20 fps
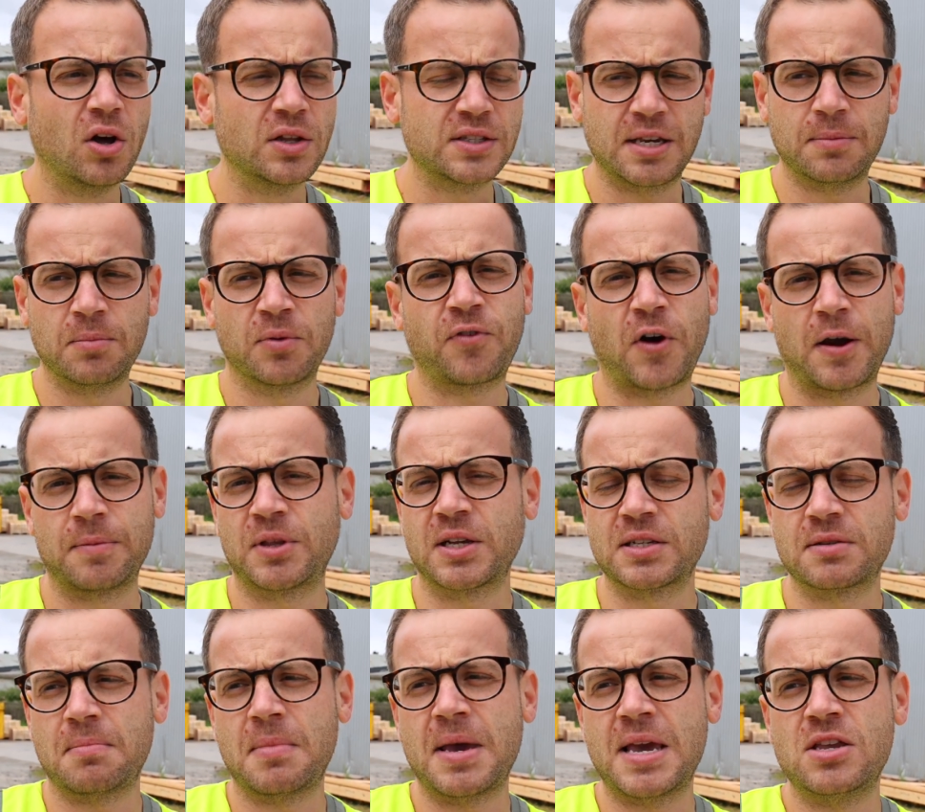timber frame
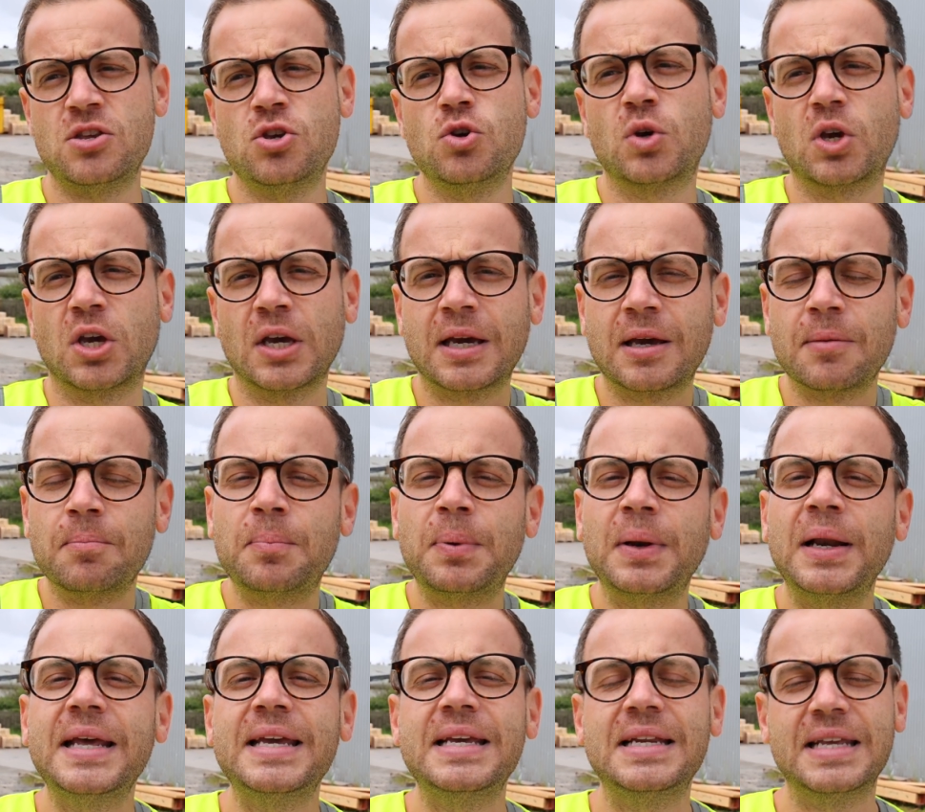doesn't mean you can
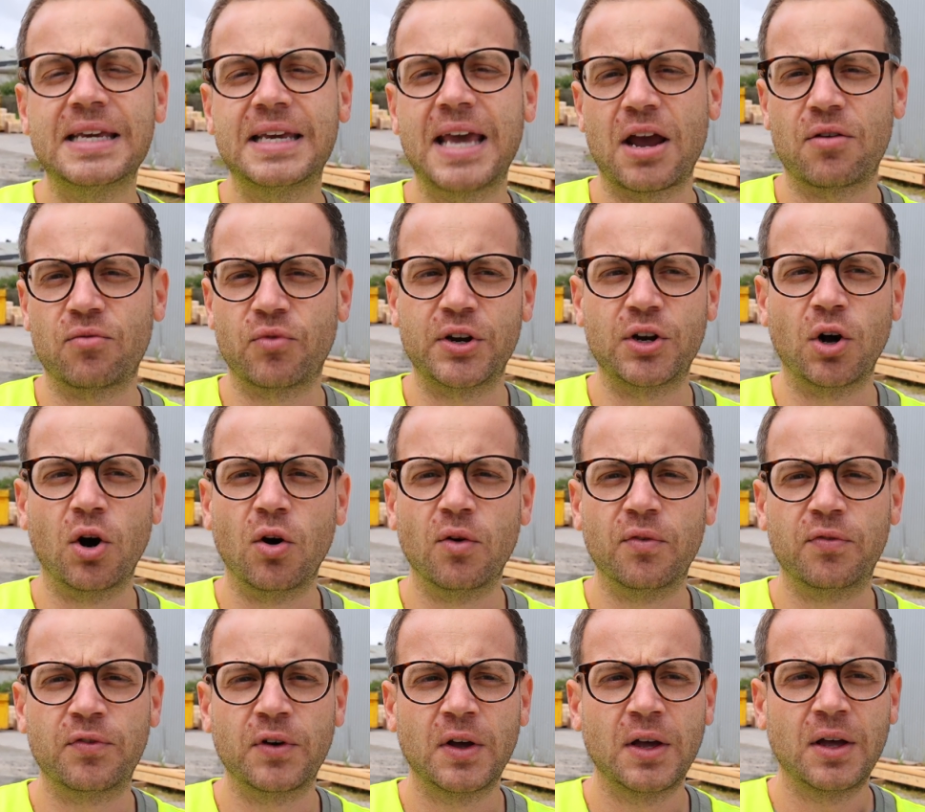completely get rid of